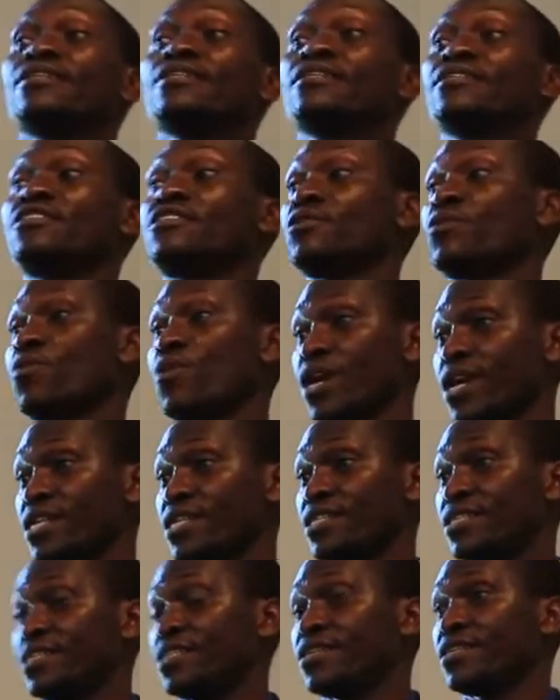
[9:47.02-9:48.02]
she
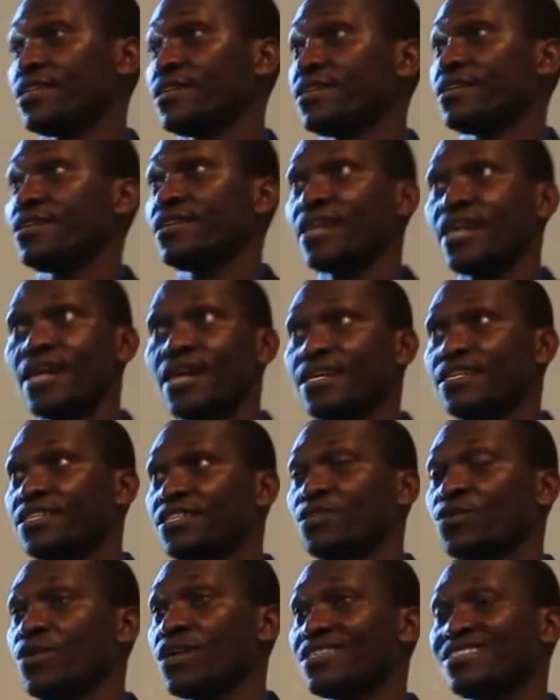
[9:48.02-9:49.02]

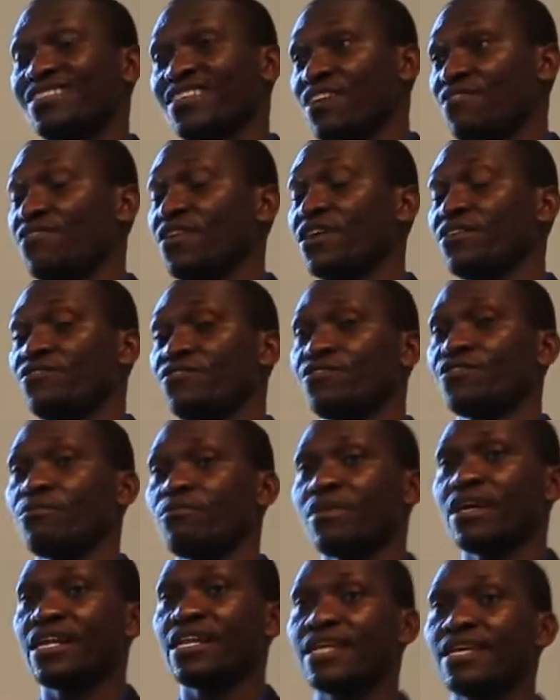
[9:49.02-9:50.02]
was suffering
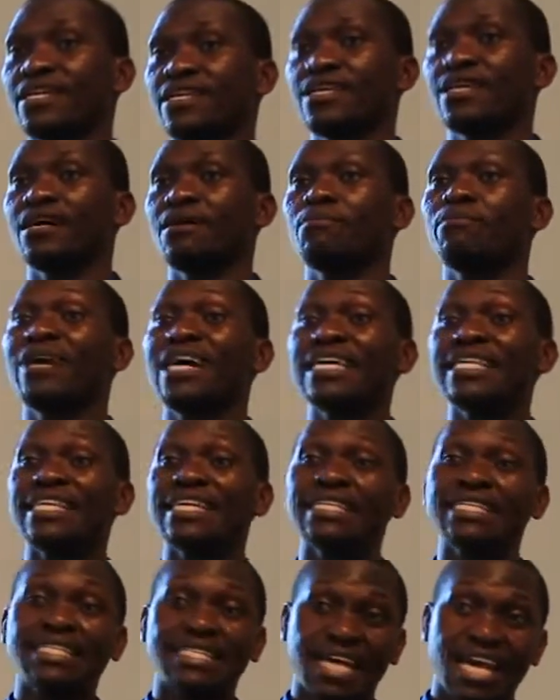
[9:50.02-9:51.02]
from malaria. By
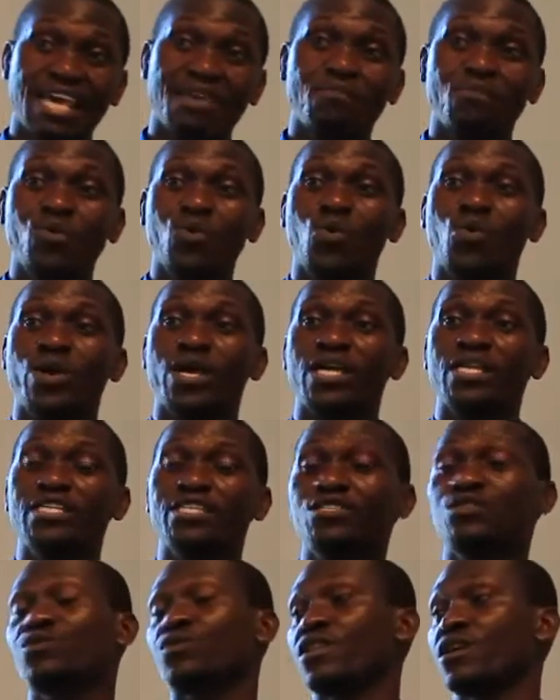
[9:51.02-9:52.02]
the time we
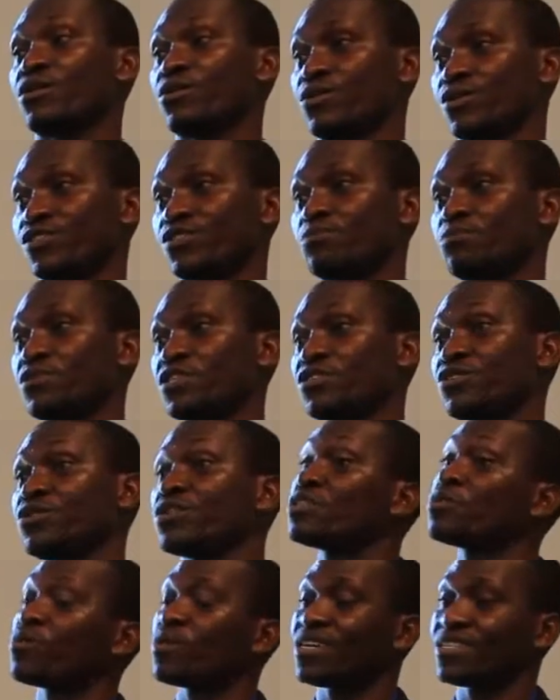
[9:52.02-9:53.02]
went to the hospital,
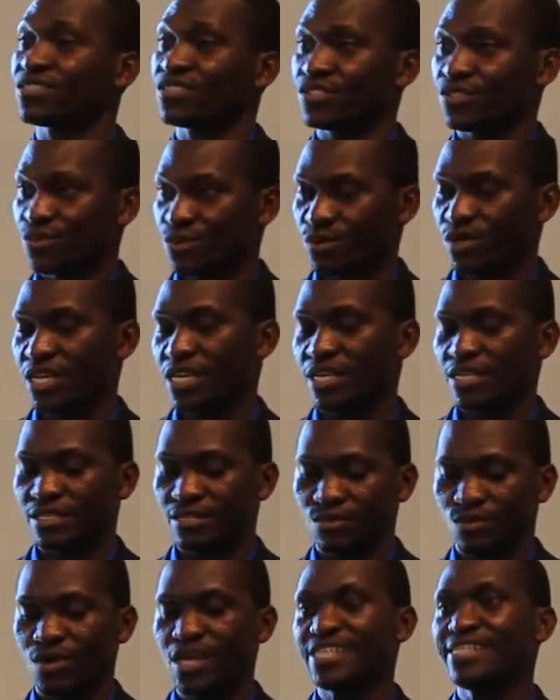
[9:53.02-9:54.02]
it was too
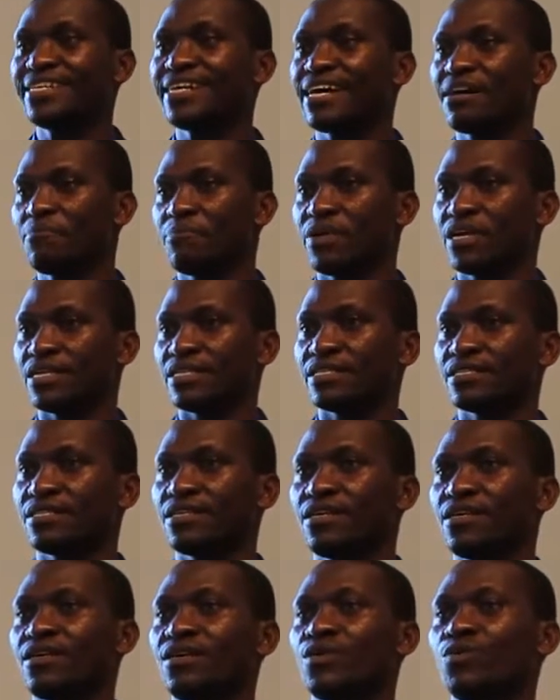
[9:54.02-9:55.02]
late. What happened?
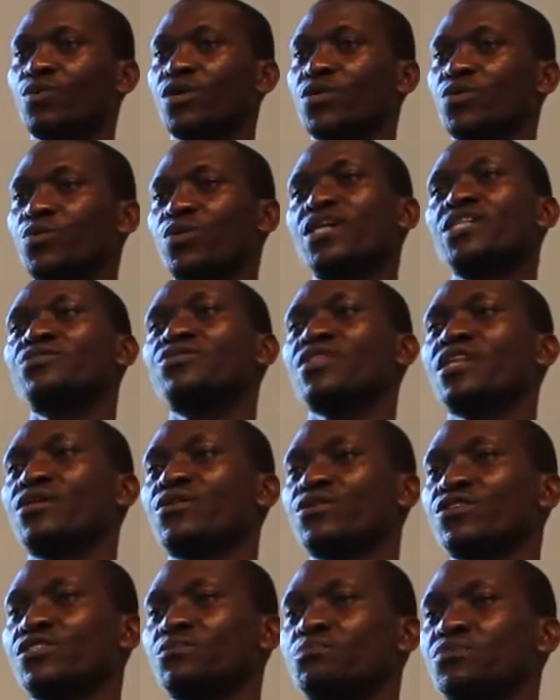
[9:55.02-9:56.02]
When we went to the
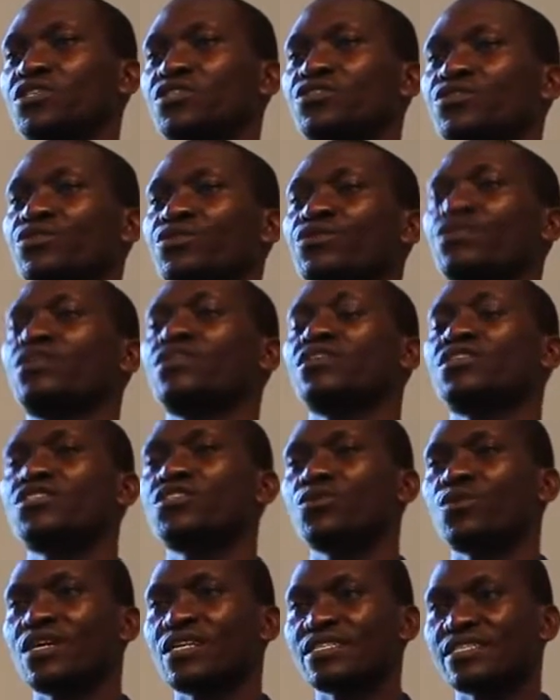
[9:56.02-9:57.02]
hospital,
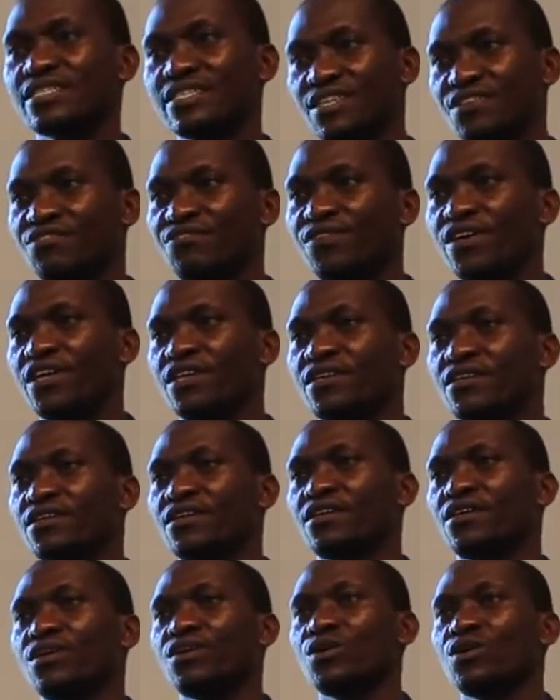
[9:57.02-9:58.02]
she was given
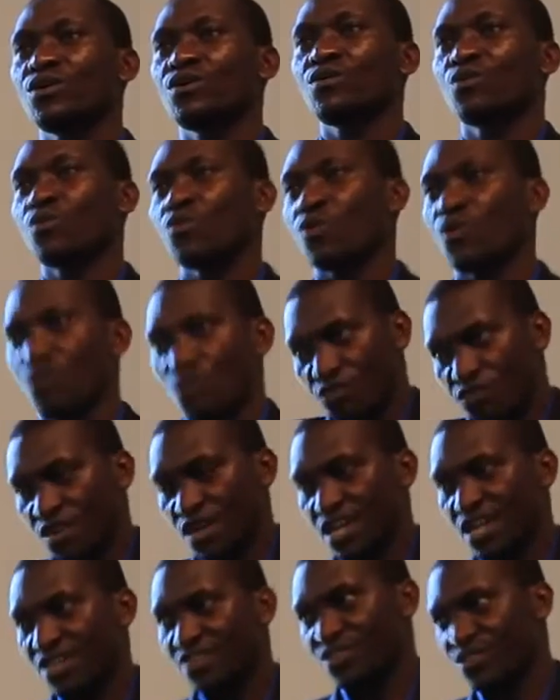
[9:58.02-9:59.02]

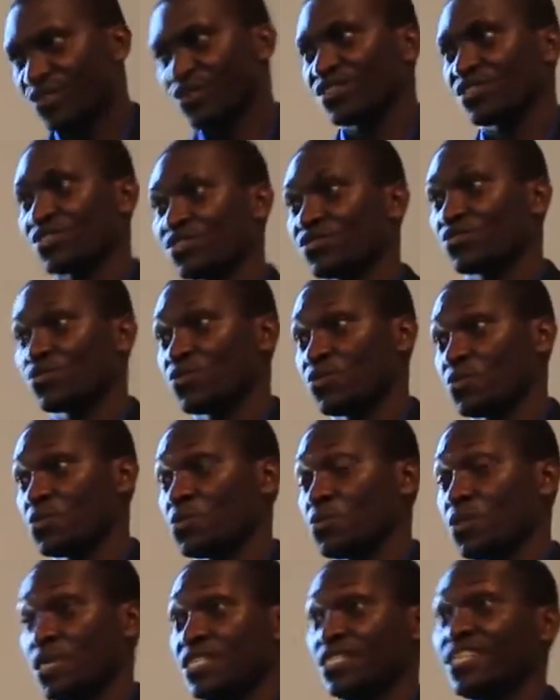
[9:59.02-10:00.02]
overdose,
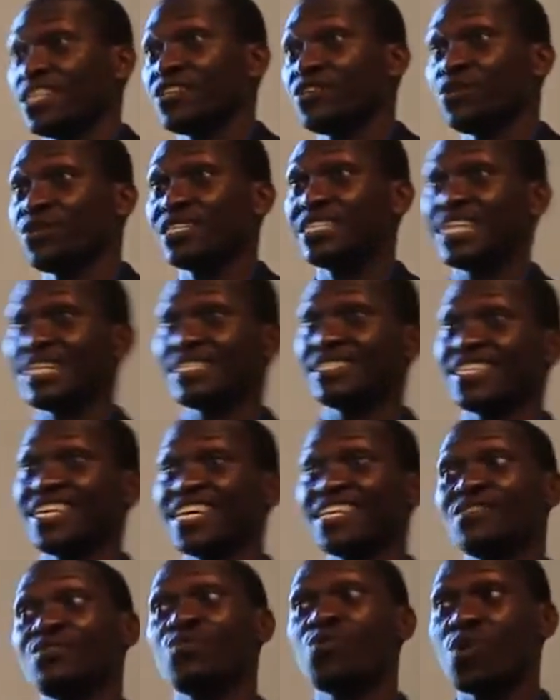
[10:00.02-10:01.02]
which the doctor
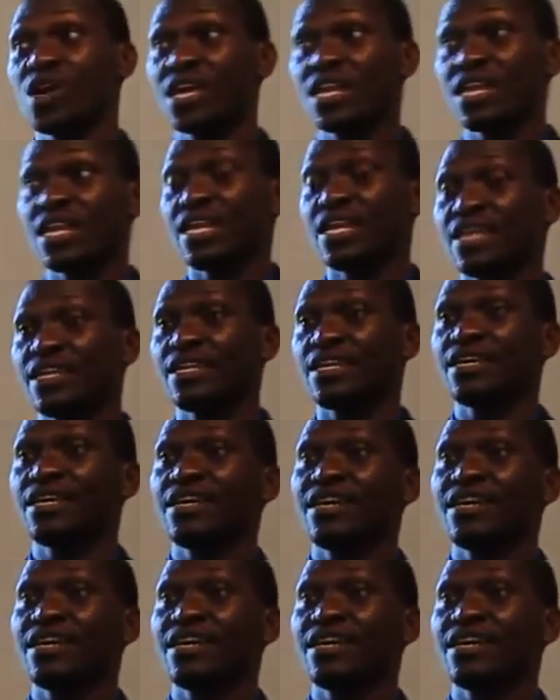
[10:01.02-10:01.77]
said quinine,